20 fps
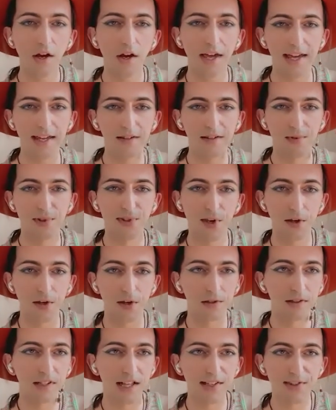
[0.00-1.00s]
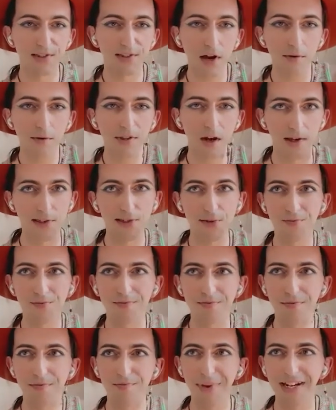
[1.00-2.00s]
Okay, so let's start with
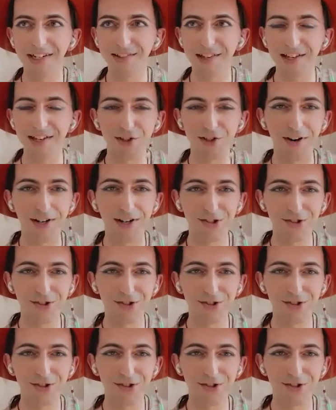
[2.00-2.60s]
custom metadata